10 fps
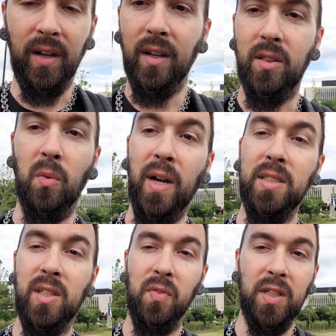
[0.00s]
The
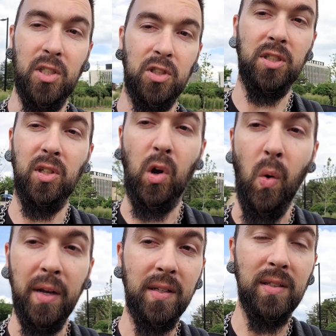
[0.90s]
rest of us are just
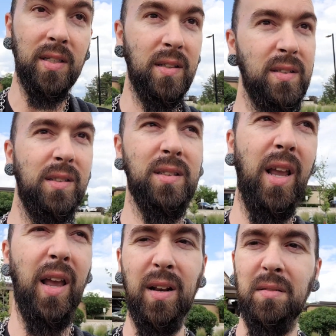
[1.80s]
acquaintances
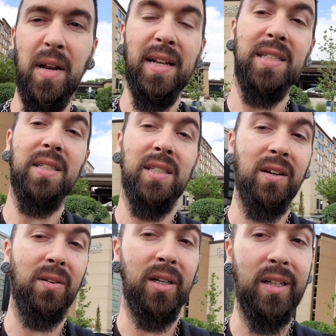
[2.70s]
and
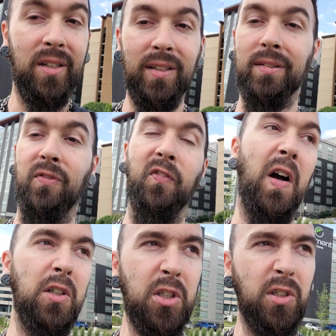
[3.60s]
necessary
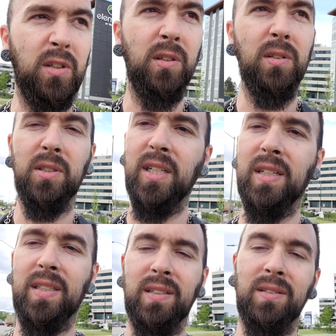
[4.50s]
functional
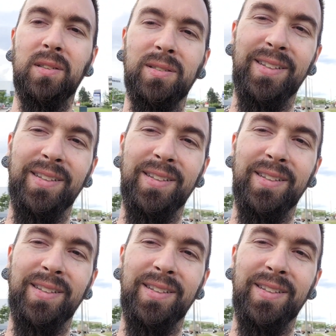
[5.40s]
citizens.